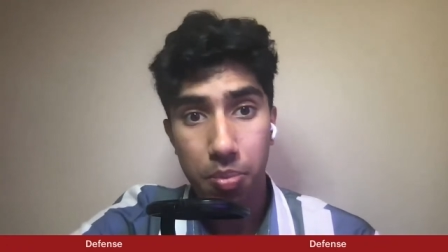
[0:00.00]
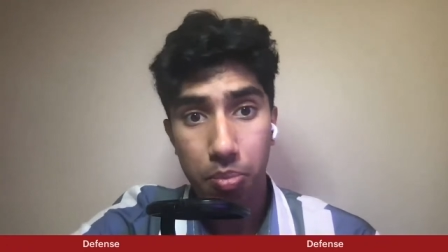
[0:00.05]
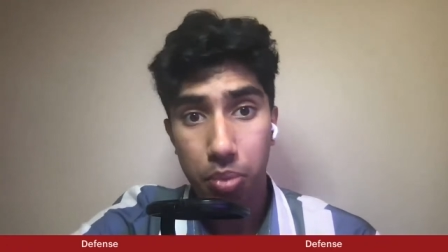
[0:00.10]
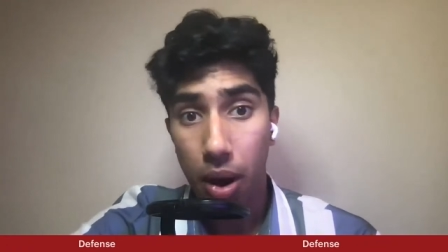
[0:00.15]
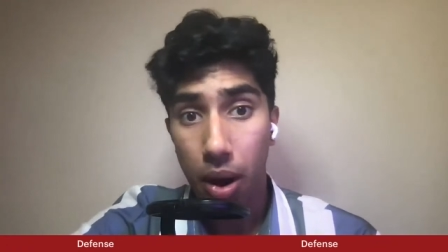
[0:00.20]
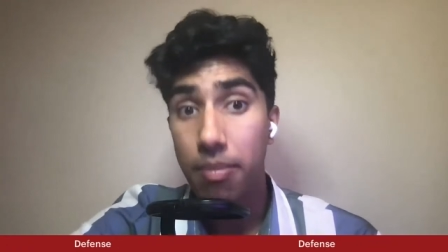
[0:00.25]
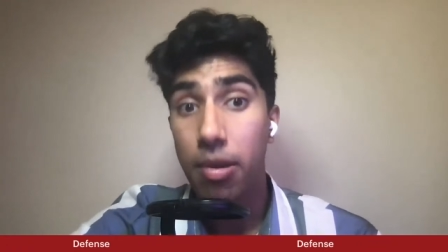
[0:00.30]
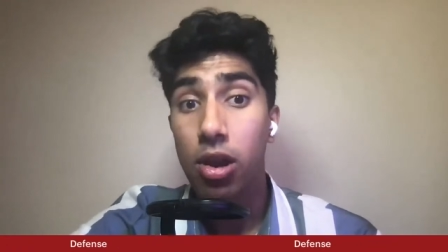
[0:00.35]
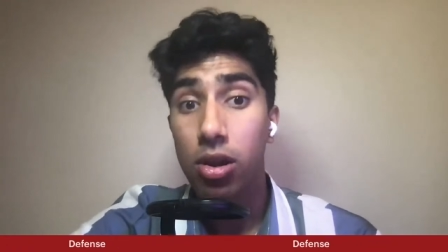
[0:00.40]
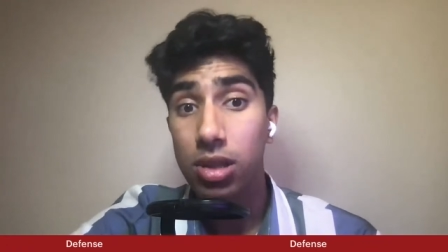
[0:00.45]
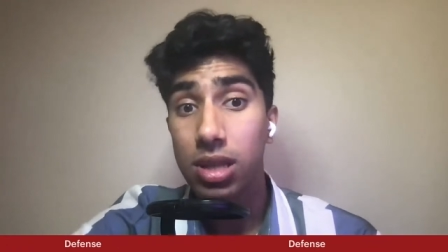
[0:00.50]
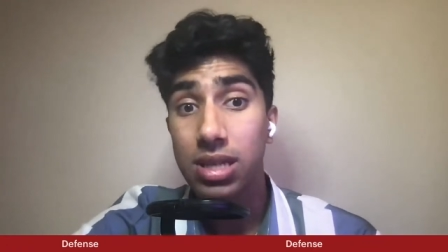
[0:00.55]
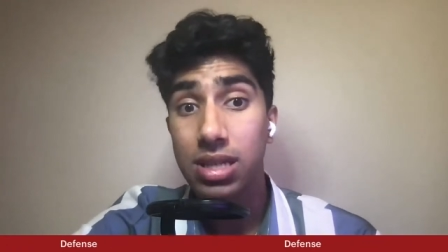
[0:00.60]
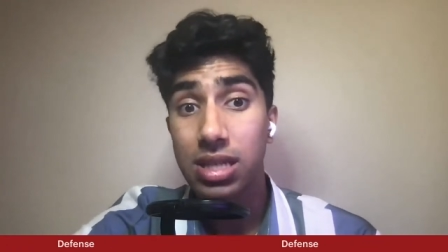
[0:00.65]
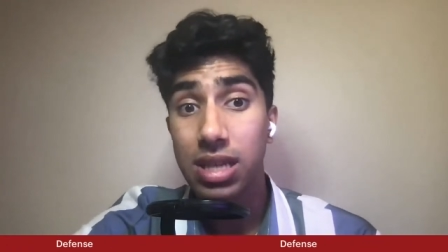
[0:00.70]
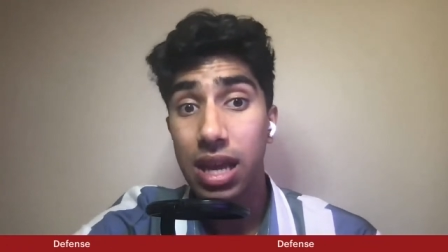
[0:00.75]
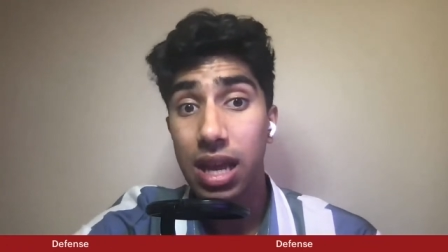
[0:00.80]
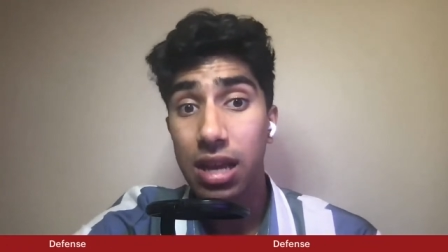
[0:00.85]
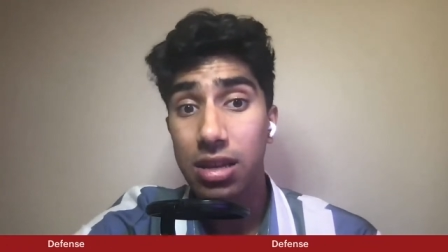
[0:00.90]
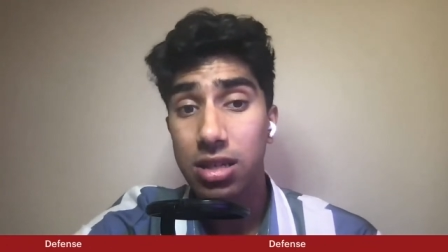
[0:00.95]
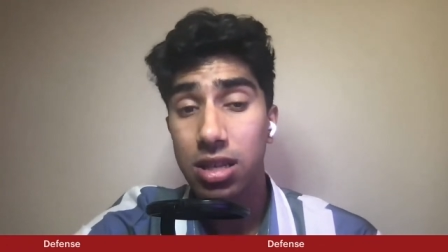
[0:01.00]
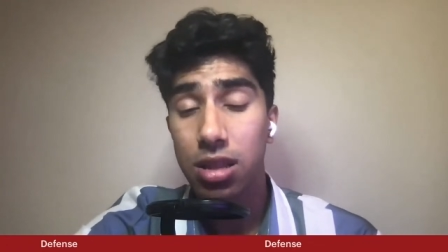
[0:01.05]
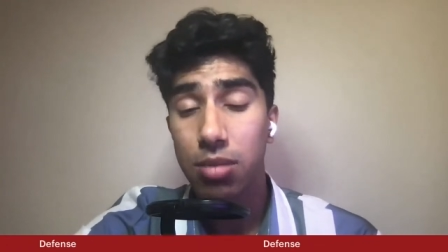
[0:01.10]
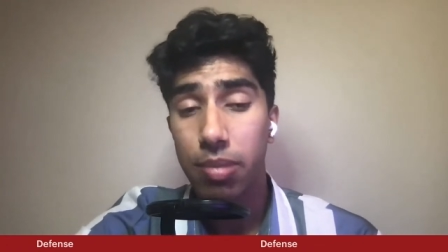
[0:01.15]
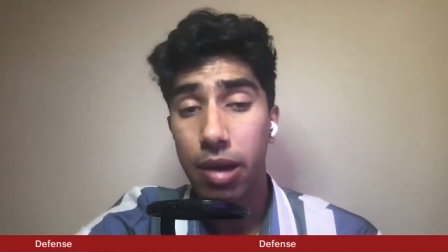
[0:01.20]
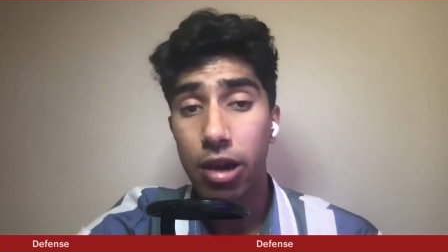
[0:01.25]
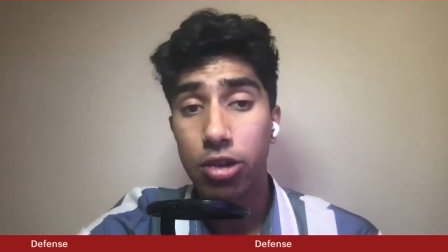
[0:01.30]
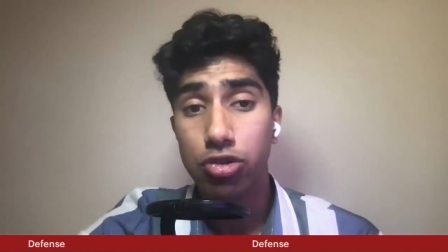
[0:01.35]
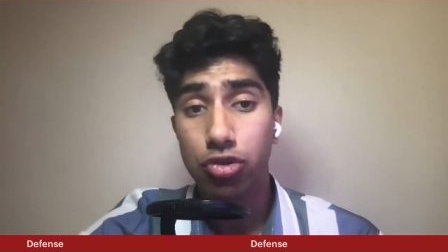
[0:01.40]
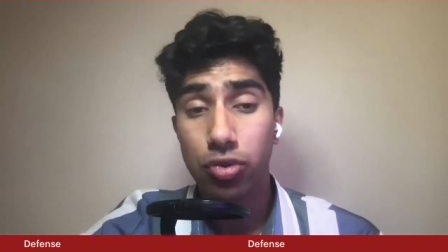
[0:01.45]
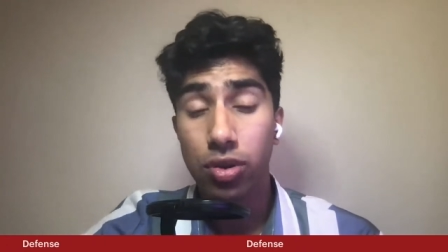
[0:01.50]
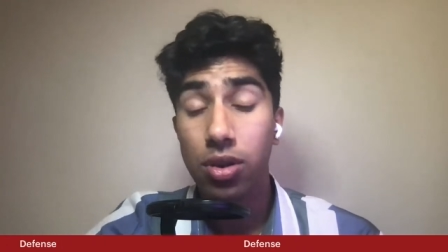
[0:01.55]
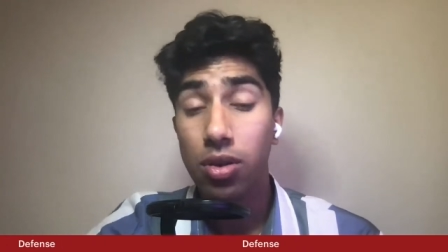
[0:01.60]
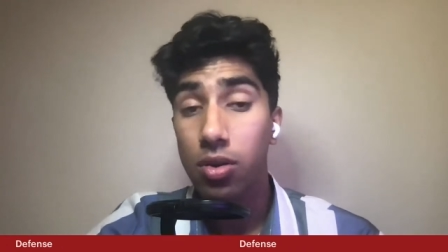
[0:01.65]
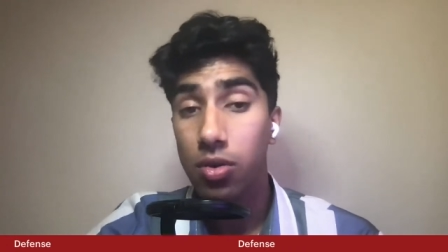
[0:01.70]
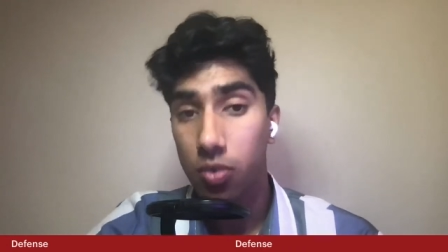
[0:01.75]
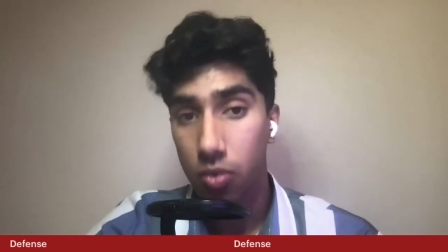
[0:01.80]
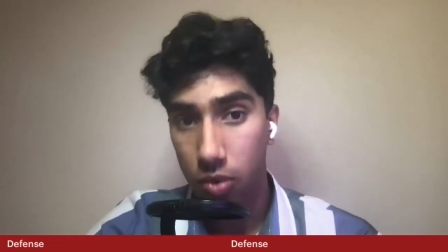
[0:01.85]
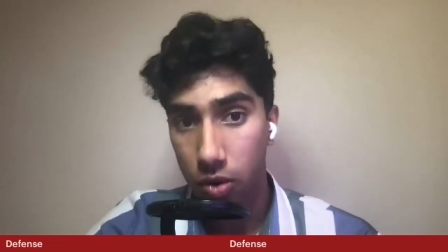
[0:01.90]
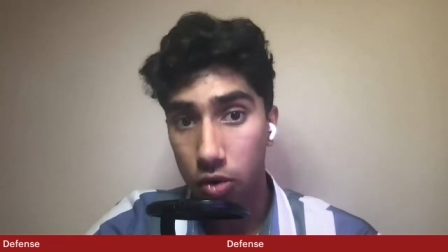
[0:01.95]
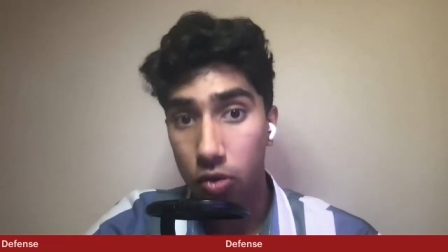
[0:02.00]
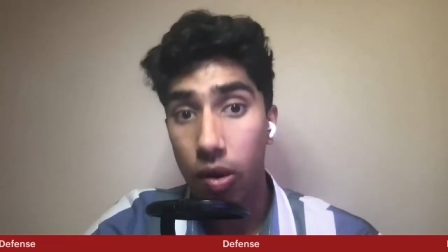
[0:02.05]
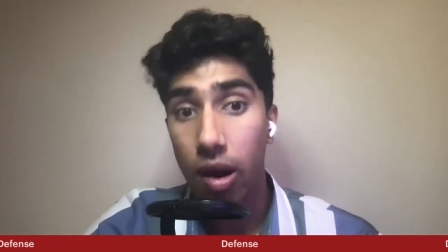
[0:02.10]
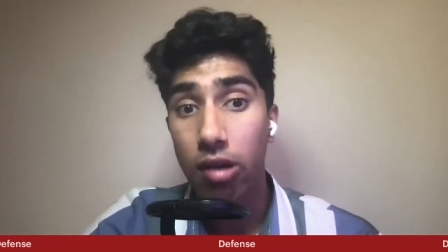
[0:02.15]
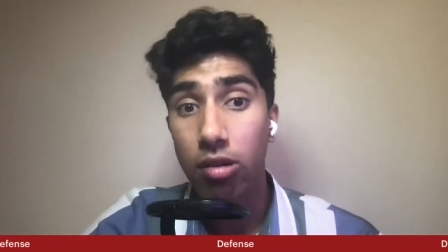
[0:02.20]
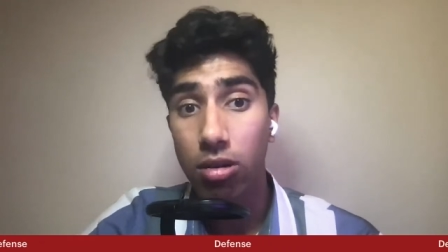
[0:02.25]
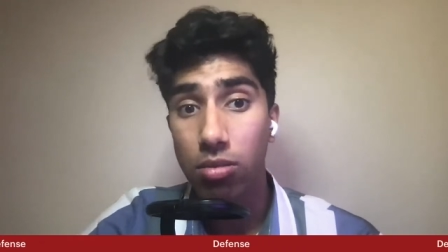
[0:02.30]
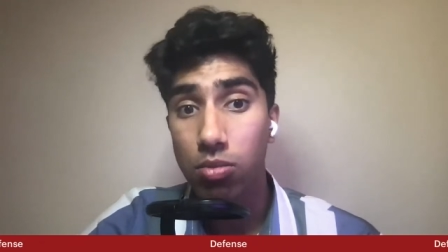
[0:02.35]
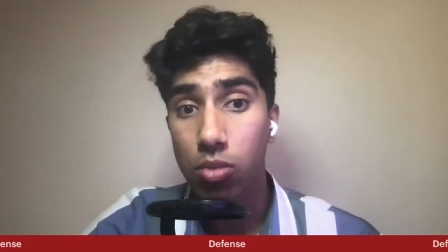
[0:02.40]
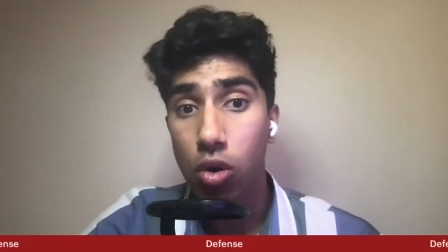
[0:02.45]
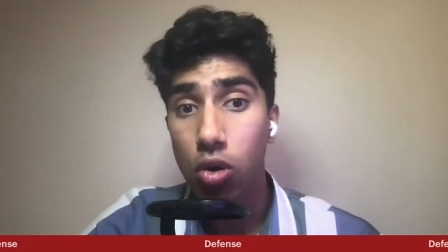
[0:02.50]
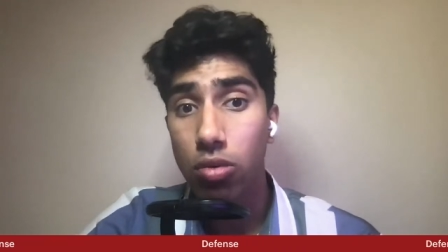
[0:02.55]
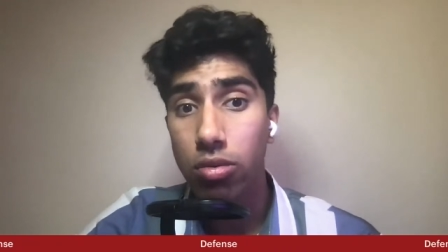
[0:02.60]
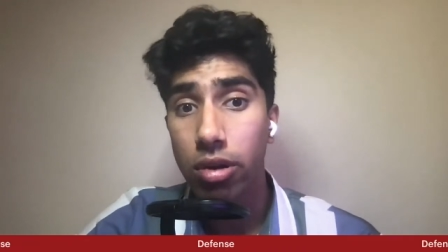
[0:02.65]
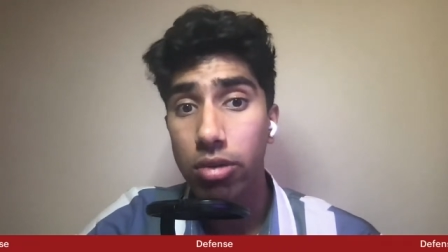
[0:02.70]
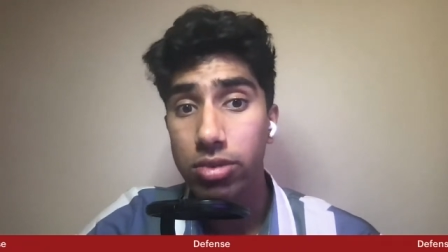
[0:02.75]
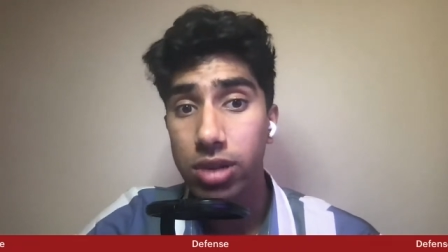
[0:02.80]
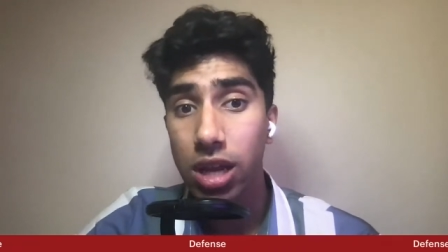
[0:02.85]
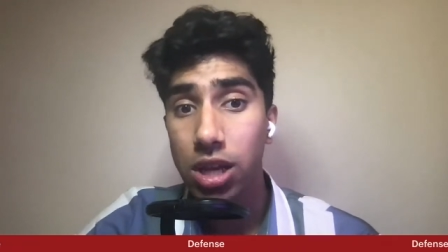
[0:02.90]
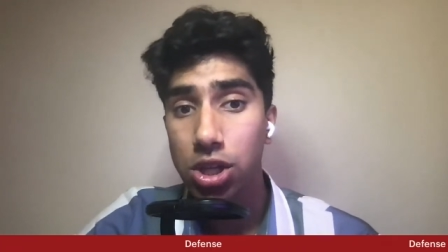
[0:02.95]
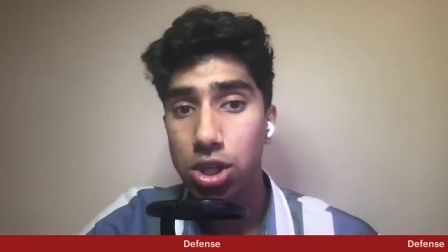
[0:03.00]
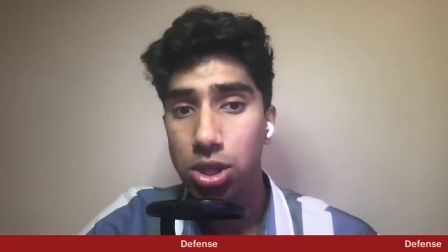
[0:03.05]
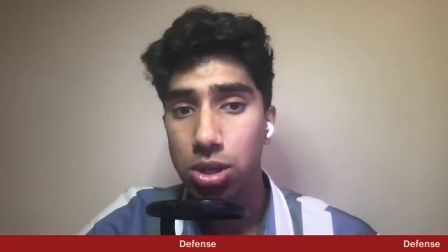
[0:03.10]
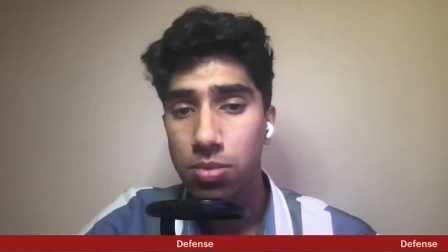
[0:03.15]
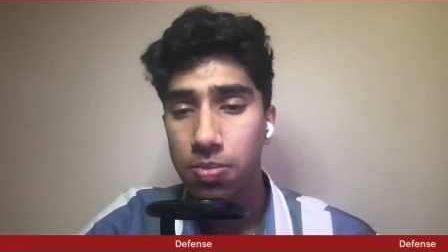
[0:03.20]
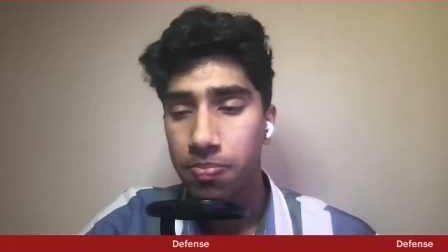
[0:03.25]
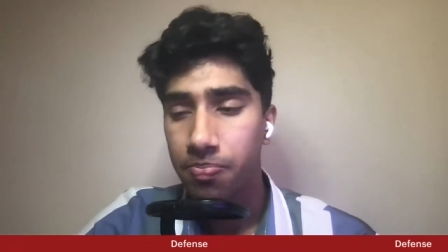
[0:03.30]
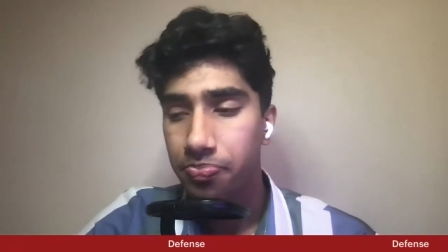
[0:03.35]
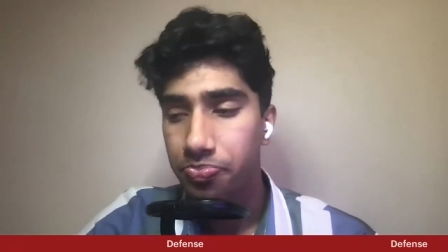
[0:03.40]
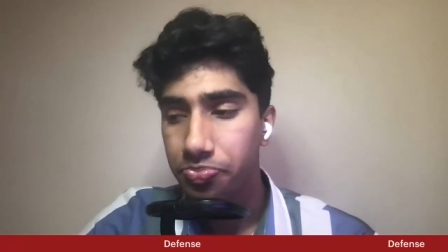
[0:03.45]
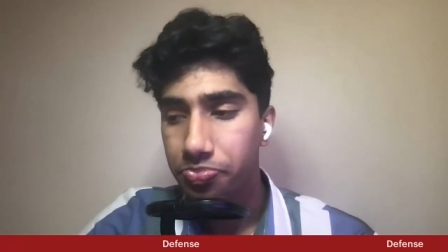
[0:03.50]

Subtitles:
primarily sticking to the boundary, requiring more rotation,